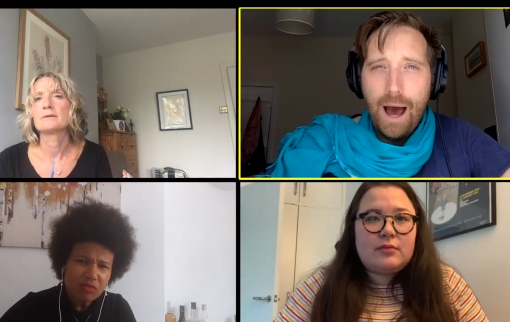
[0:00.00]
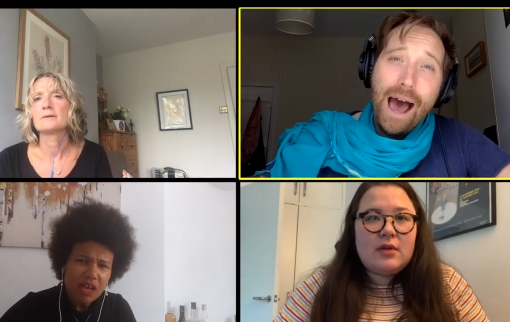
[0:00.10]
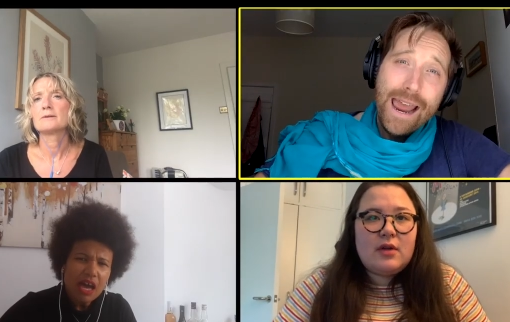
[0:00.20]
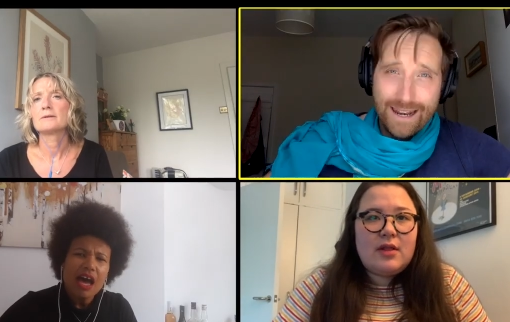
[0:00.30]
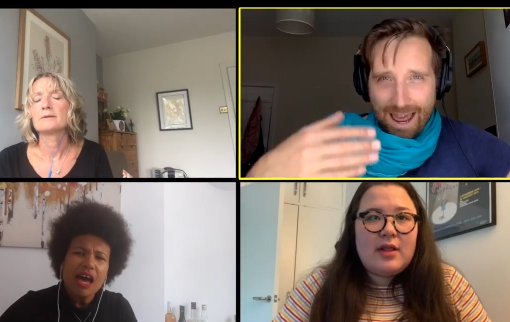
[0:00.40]

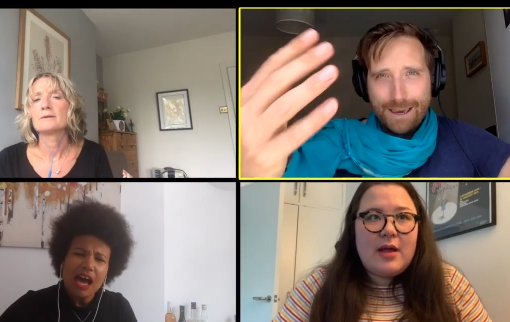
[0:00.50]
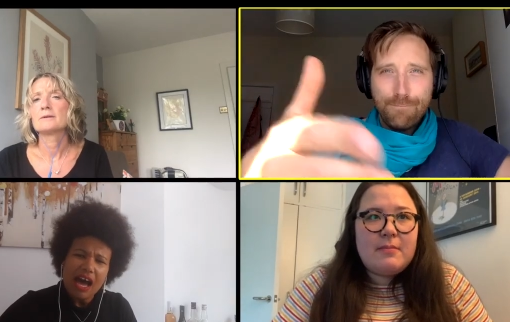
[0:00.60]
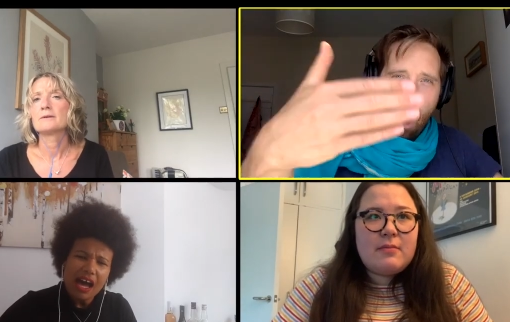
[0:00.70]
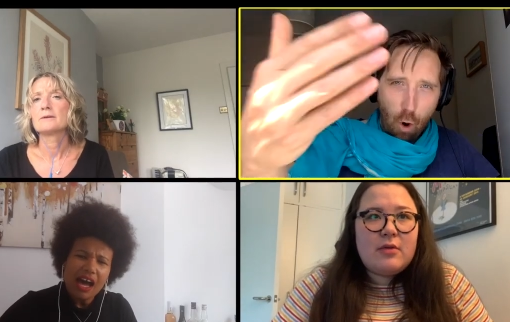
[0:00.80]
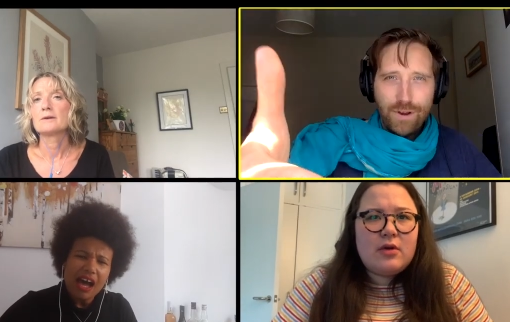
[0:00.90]
Speaker 1: I like
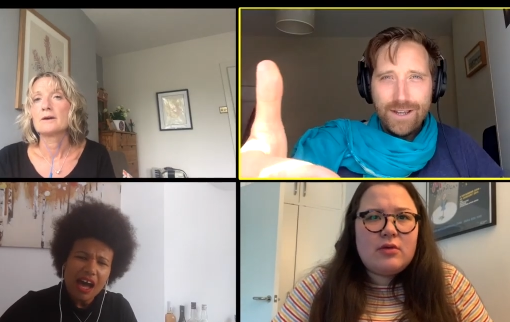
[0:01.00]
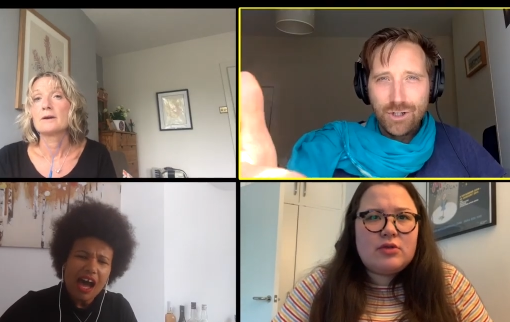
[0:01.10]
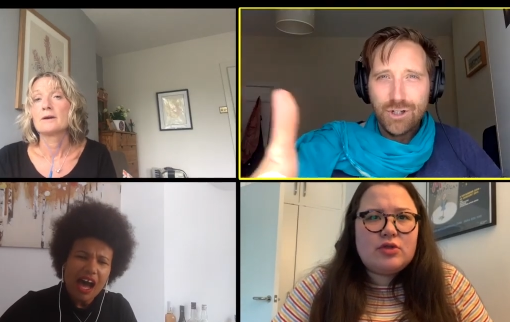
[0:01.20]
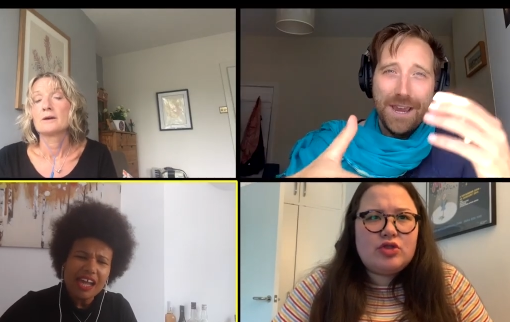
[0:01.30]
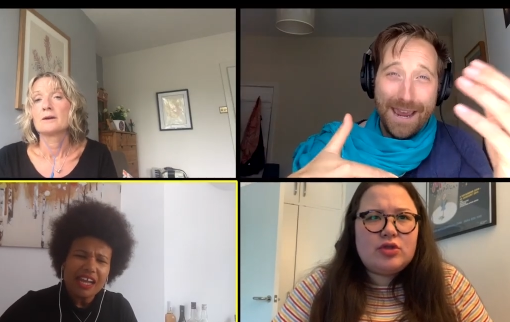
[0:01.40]

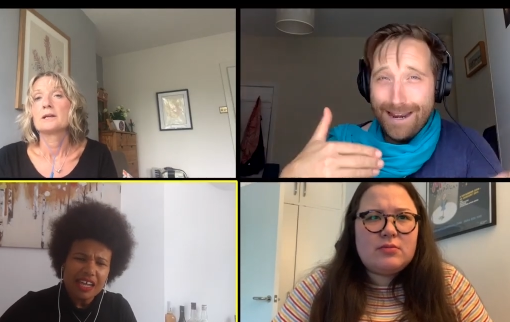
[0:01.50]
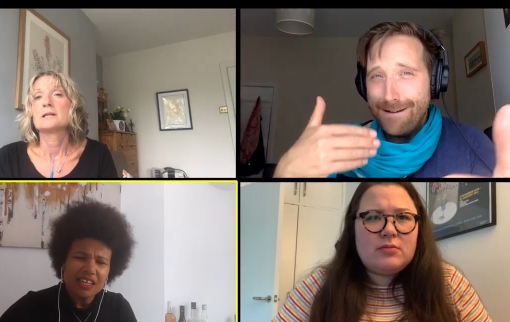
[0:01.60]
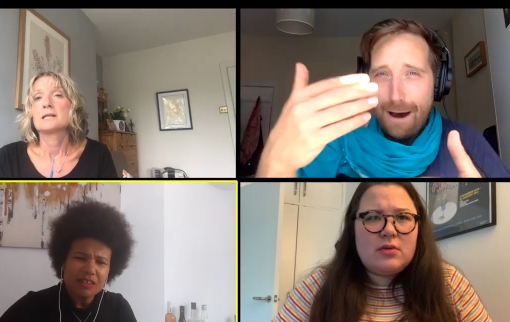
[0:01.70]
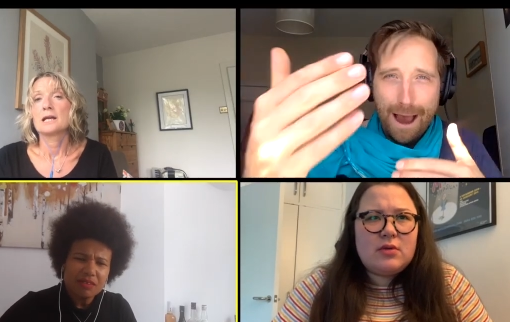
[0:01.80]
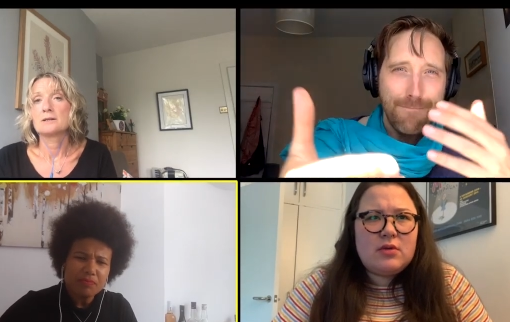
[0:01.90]
porridge
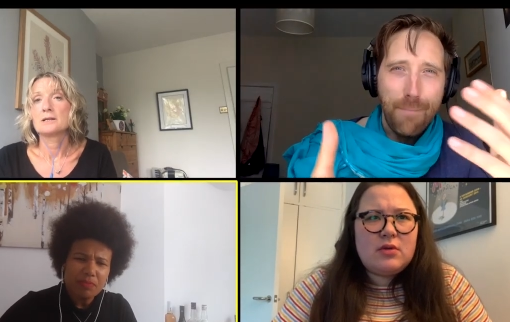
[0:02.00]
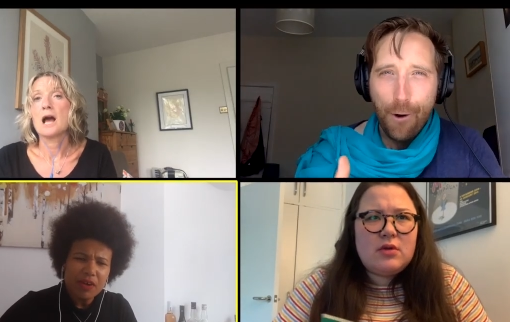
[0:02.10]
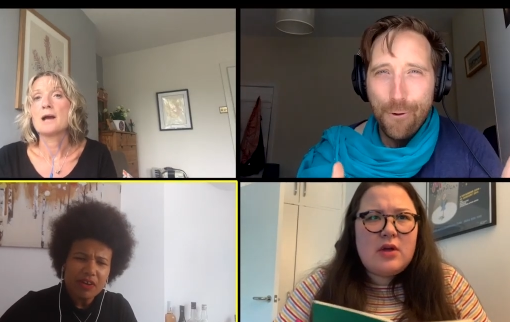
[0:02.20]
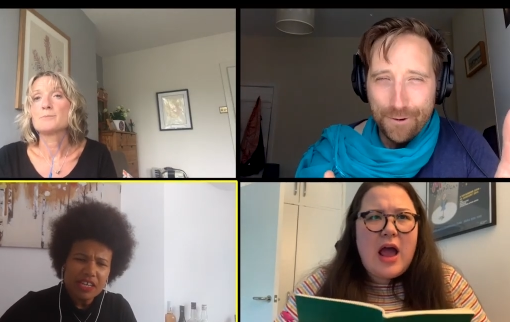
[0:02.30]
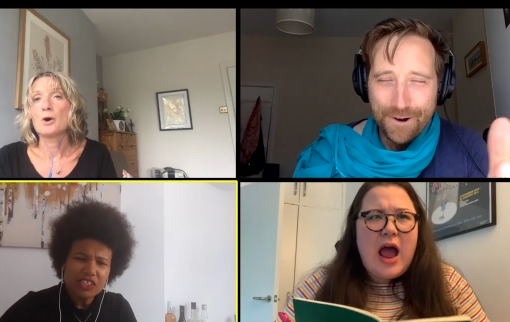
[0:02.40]
in my bowl.
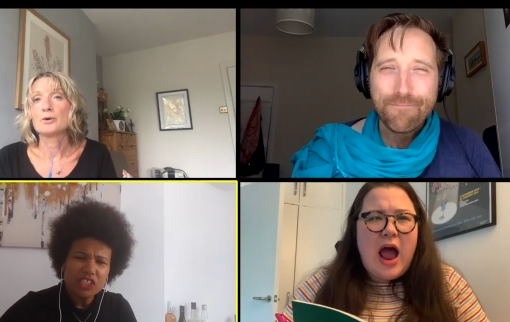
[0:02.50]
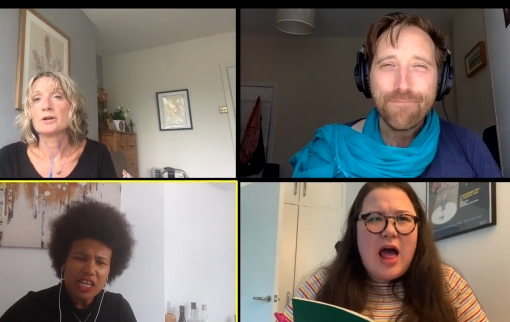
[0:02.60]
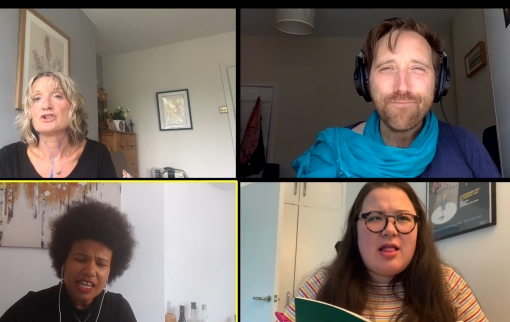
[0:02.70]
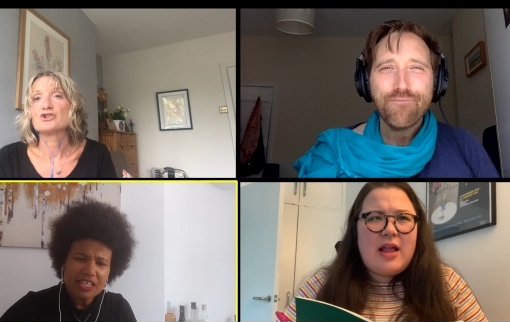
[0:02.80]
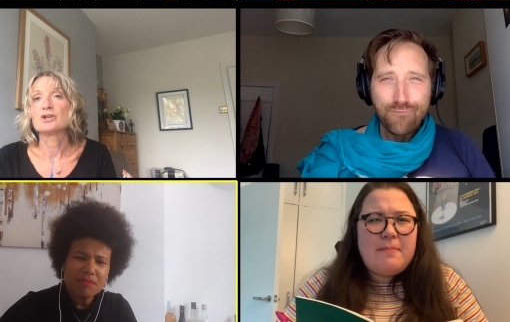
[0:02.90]
Porridge
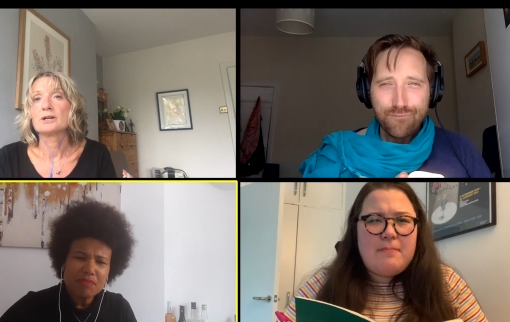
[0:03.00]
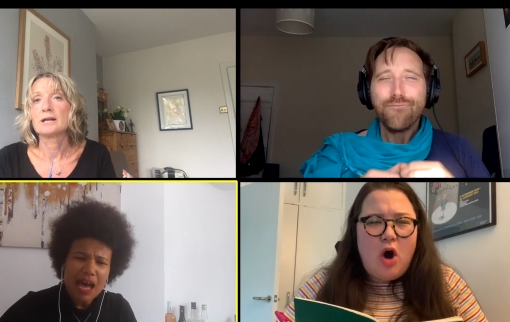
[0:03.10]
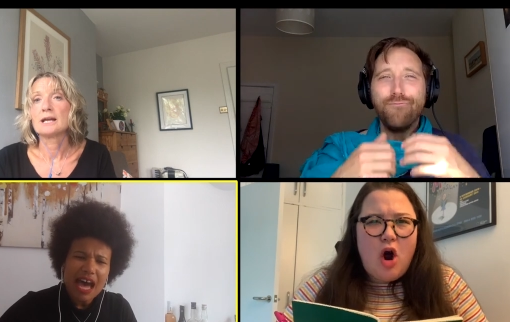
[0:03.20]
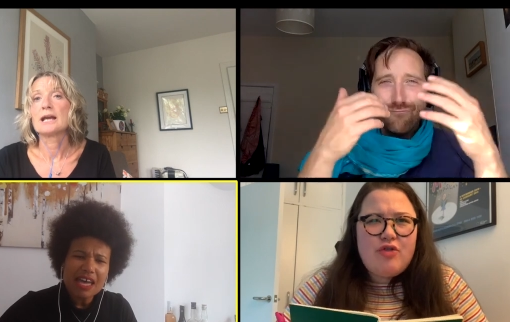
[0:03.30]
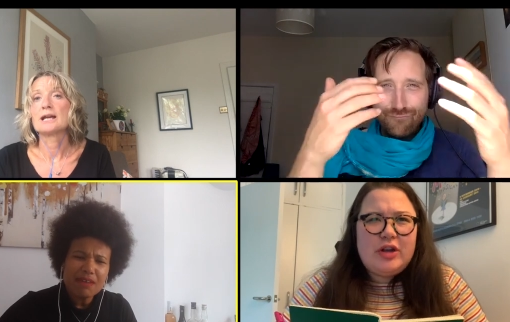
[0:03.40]
in
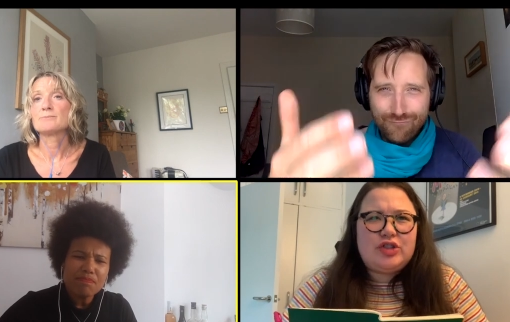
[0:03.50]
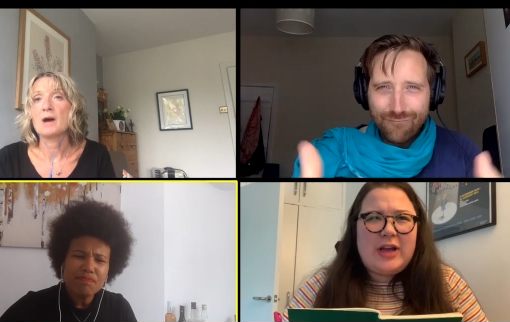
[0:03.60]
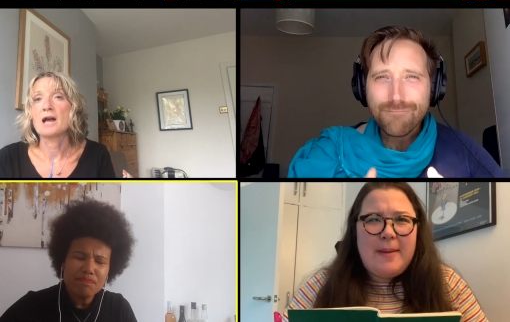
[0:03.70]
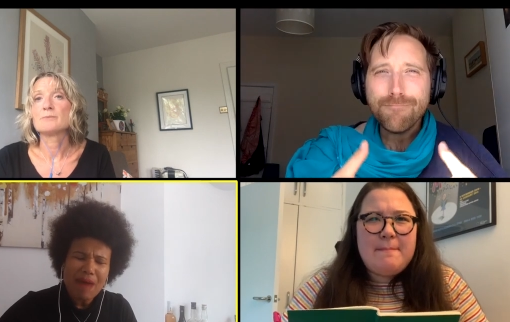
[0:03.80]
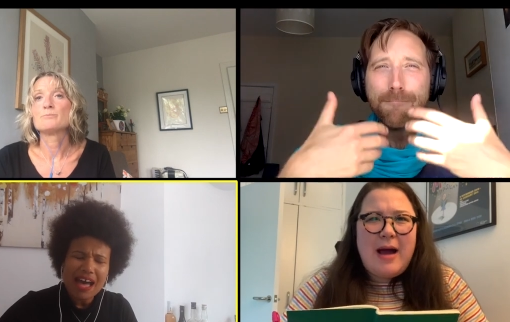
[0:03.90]
my
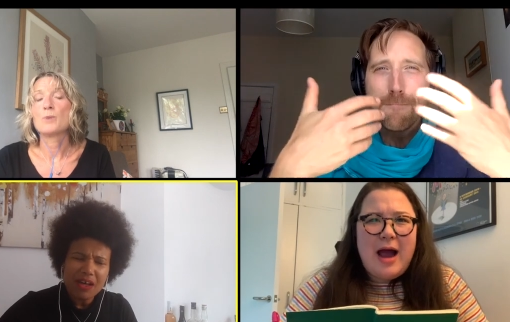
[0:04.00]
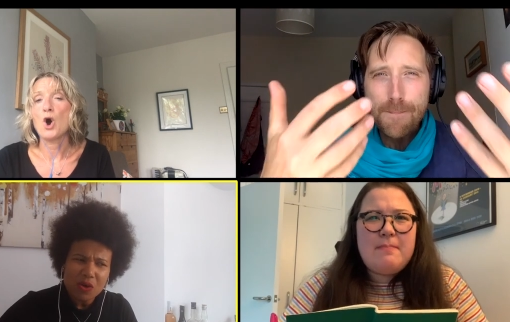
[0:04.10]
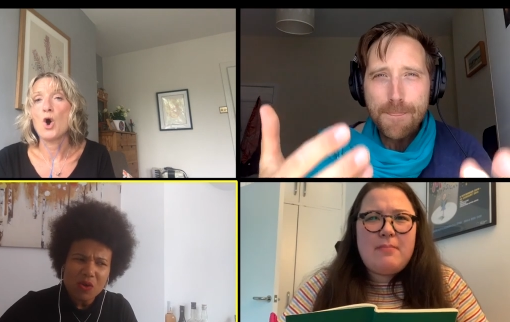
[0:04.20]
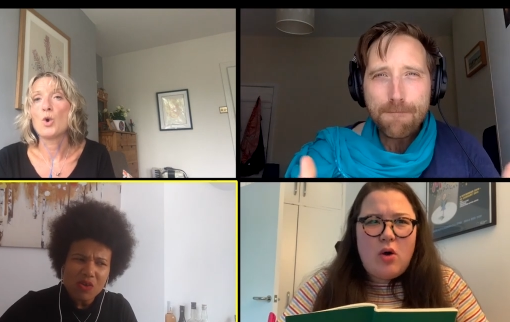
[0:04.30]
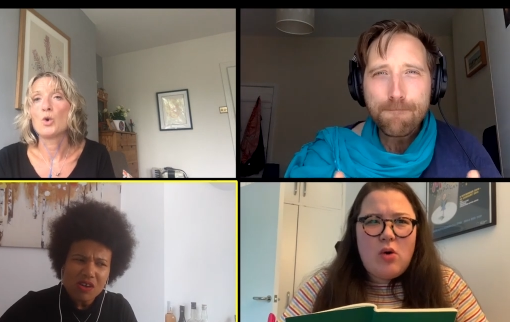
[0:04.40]

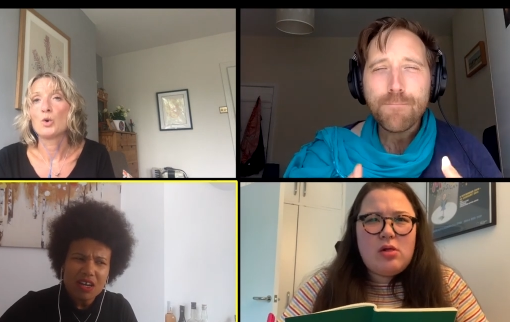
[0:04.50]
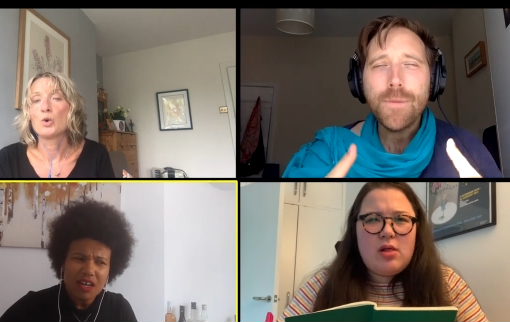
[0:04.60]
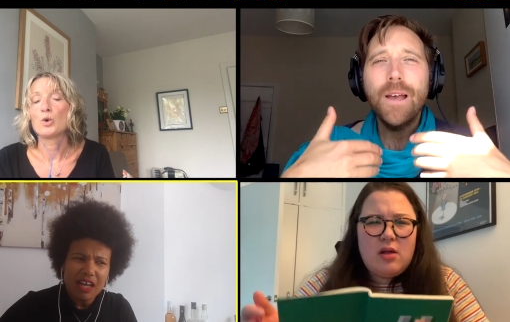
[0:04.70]
bowl.